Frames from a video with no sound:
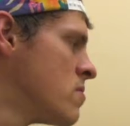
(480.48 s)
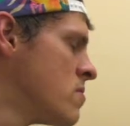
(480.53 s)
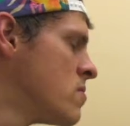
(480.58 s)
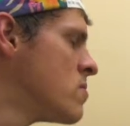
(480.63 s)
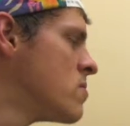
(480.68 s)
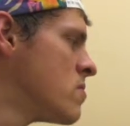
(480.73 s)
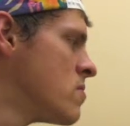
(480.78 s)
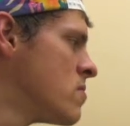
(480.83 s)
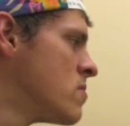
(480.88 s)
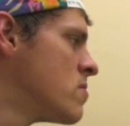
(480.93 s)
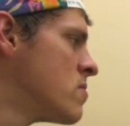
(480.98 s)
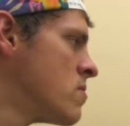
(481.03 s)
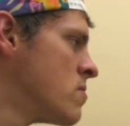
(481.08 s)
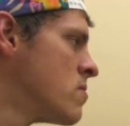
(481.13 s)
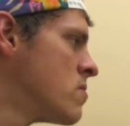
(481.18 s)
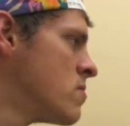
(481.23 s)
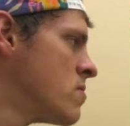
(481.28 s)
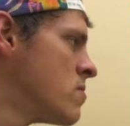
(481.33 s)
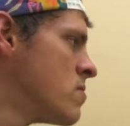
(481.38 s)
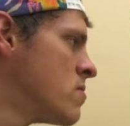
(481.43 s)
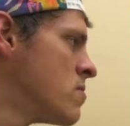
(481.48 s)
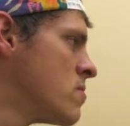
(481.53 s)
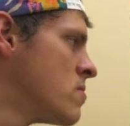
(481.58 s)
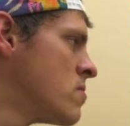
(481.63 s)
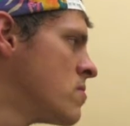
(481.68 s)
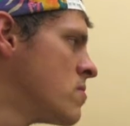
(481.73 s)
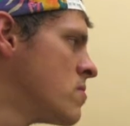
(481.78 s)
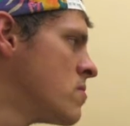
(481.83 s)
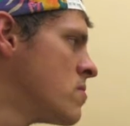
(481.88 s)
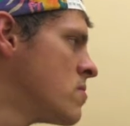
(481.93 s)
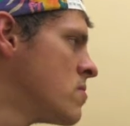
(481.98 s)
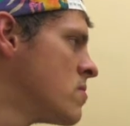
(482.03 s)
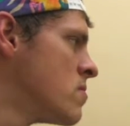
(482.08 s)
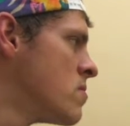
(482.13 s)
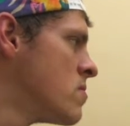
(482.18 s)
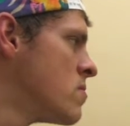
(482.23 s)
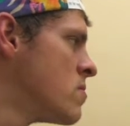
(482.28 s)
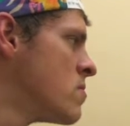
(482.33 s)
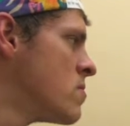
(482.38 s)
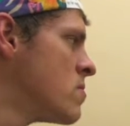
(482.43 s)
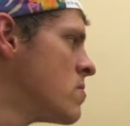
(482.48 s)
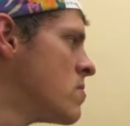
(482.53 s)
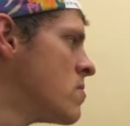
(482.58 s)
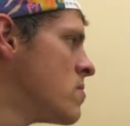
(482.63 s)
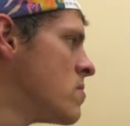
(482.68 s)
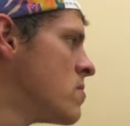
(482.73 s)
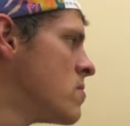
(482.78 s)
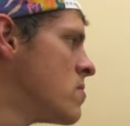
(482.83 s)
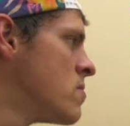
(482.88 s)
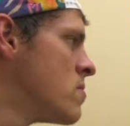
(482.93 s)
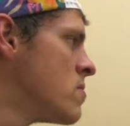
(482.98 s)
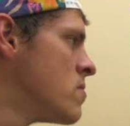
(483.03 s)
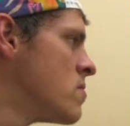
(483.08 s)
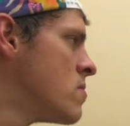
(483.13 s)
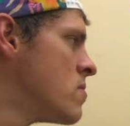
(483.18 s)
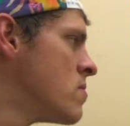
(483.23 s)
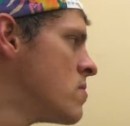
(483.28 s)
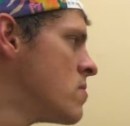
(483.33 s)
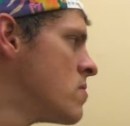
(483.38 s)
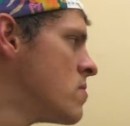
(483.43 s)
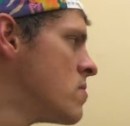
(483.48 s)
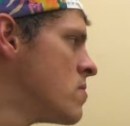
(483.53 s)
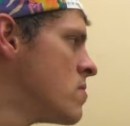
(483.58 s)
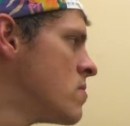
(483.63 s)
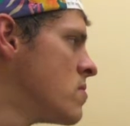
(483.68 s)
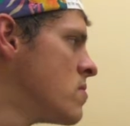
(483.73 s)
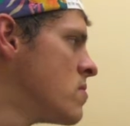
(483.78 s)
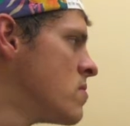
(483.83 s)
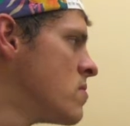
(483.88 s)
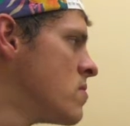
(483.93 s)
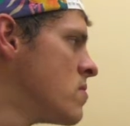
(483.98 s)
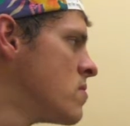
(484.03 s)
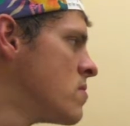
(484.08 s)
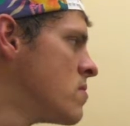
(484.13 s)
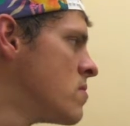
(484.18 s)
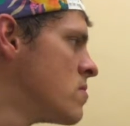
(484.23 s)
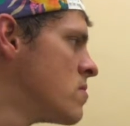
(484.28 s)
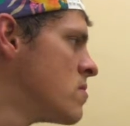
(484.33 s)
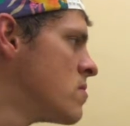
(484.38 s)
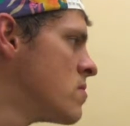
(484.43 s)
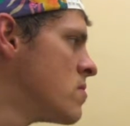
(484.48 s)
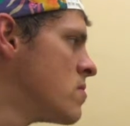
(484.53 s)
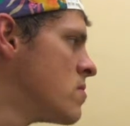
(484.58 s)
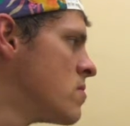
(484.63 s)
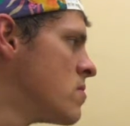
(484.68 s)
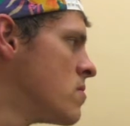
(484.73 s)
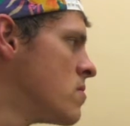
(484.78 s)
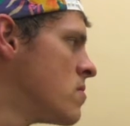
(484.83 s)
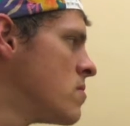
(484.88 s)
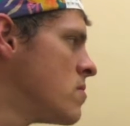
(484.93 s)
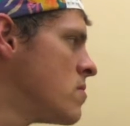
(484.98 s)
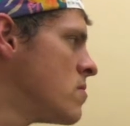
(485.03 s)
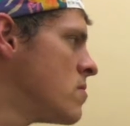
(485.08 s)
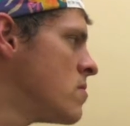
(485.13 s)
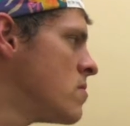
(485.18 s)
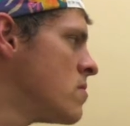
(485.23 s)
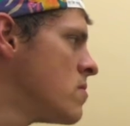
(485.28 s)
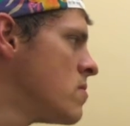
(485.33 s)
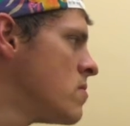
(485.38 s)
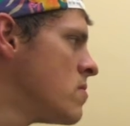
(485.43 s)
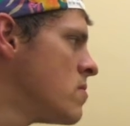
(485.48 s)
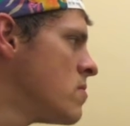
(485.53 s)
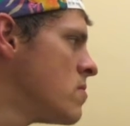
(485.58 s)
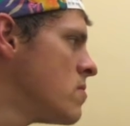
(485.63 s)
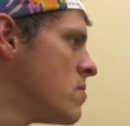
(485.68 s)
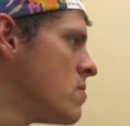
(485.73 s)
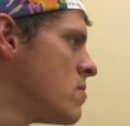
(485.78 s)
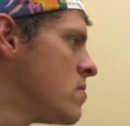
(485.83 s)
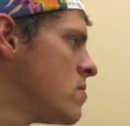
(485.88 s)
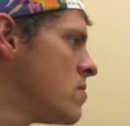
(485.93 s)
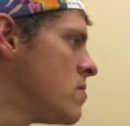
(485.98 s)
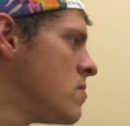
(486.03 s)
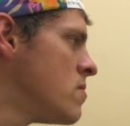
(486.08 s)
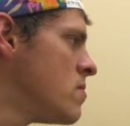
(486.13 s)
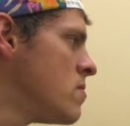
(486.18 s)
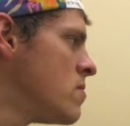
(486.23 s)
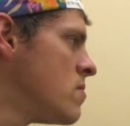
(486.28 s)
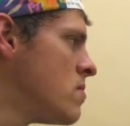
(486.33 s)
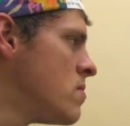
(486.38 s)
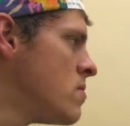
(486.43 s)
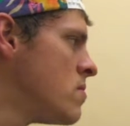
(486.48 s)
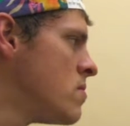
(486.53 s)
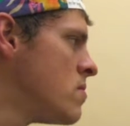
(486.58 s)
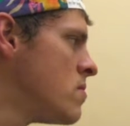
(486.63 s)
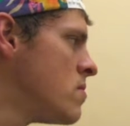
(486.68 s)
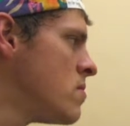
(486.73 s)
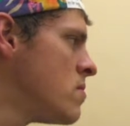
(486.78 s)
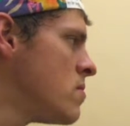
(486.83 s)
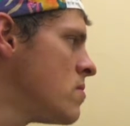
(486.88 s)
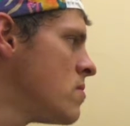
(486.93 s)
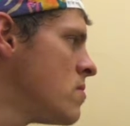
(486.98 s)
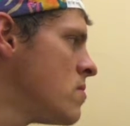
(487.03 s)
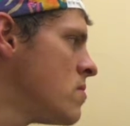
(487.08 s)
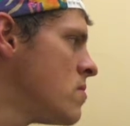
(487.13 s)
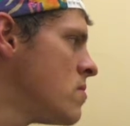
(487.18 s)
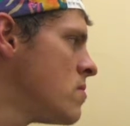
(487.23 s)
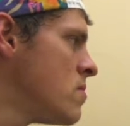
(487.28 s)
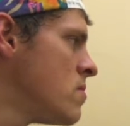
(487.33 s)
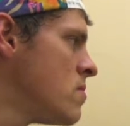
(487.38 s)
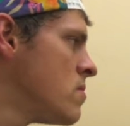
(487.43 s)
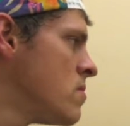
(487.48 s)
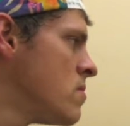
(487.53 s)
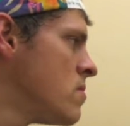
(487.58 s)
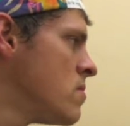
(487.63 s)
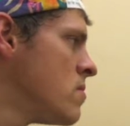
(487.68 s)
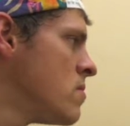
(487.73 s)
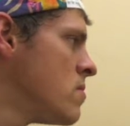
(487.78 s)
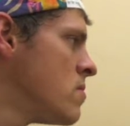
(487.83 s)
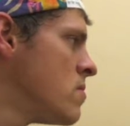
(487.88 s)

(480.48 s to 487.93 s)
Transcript: This person isn't speaking.